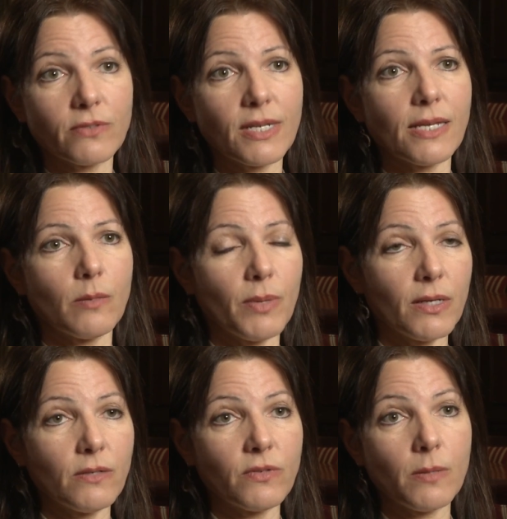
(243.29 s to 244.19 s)
for taking
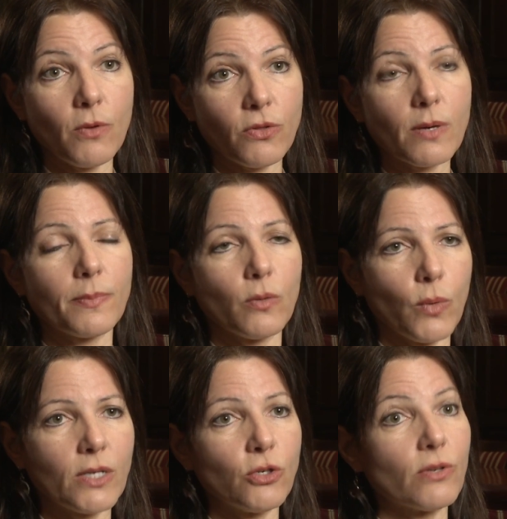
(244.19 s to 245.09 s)
palliative chemotherapy
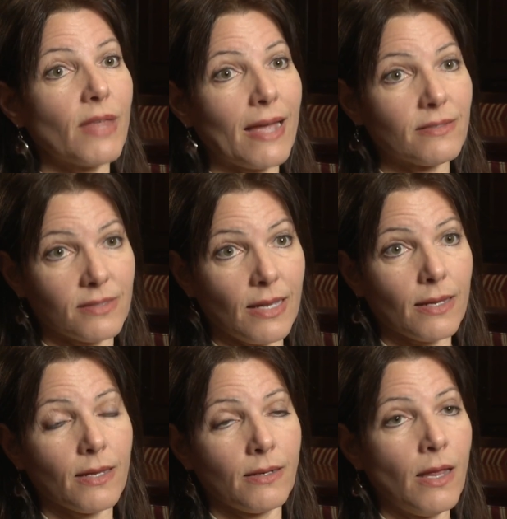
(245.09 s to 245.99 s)
when you're that
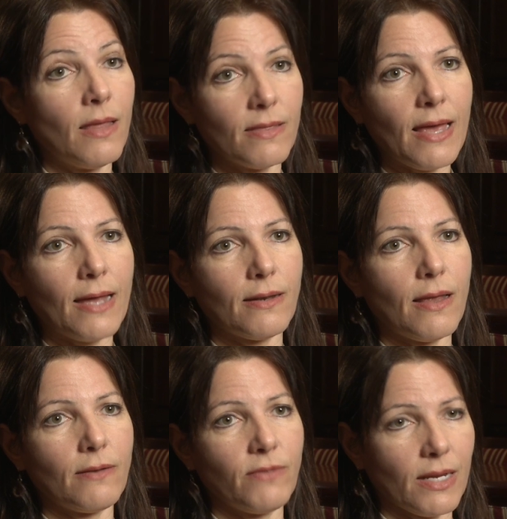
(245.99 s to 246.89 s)
sick and that
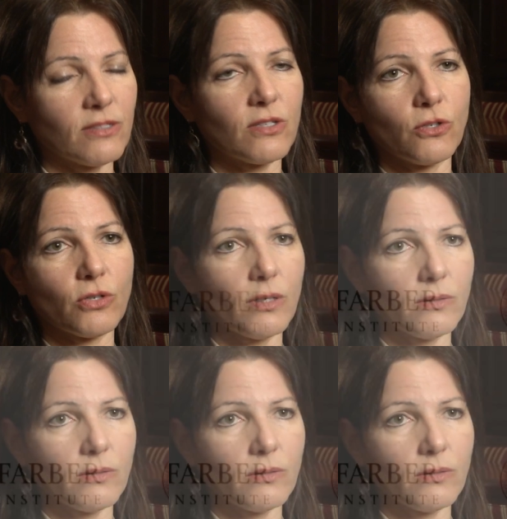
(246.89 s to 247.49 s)
advanced in your